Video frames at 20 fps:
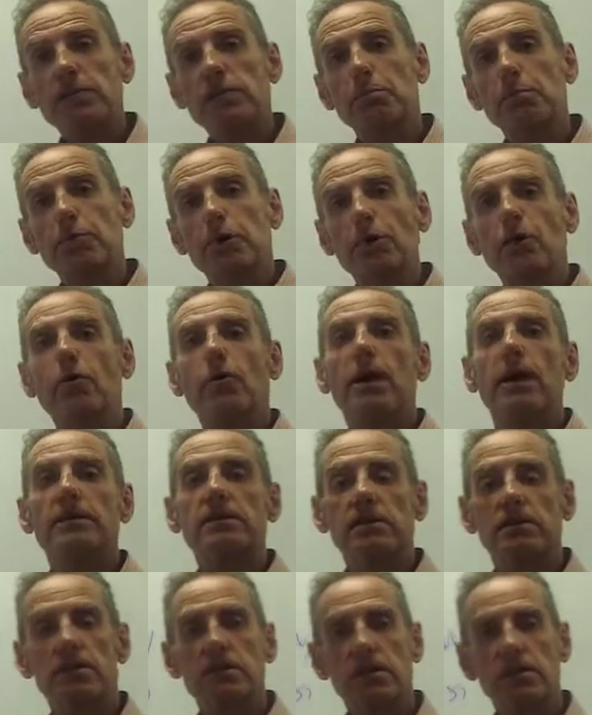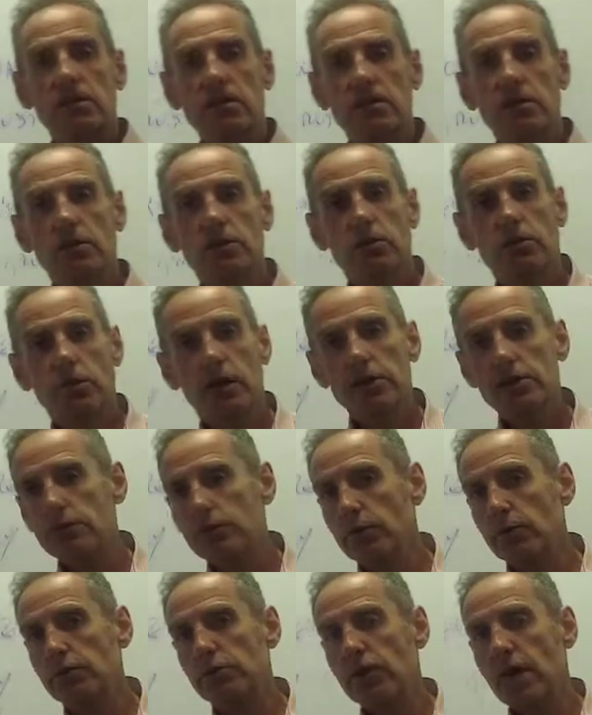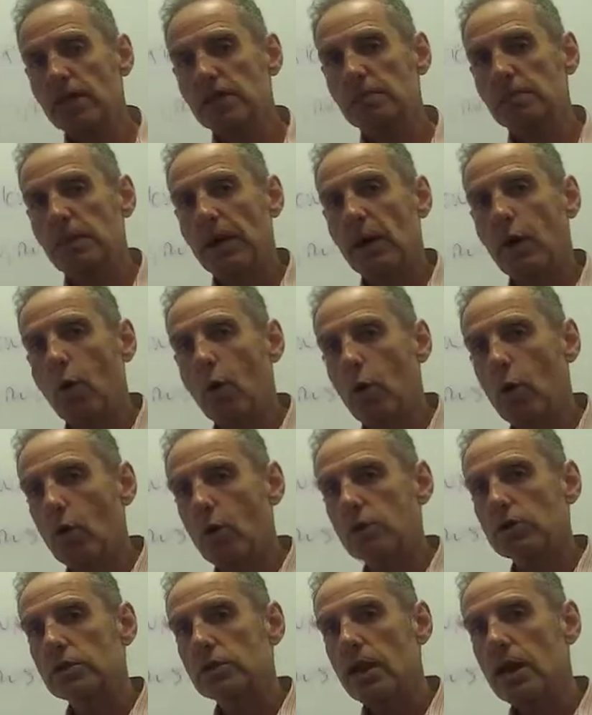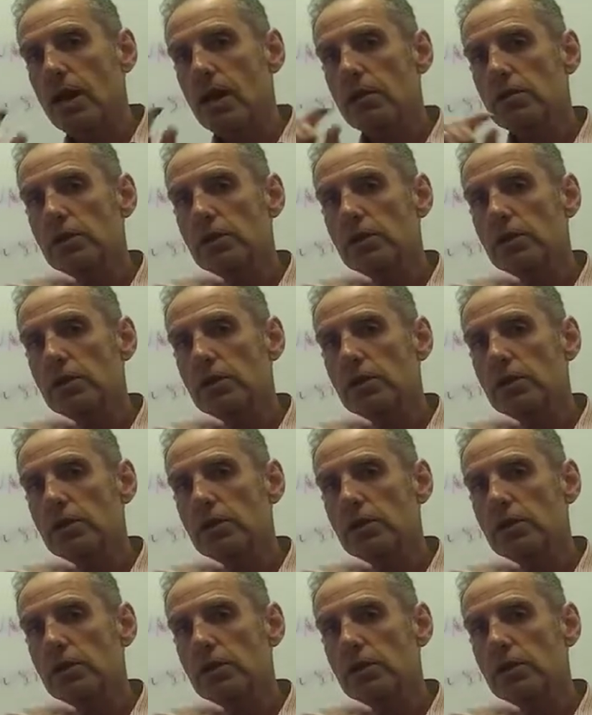its pure essence, it's a discretionary trust because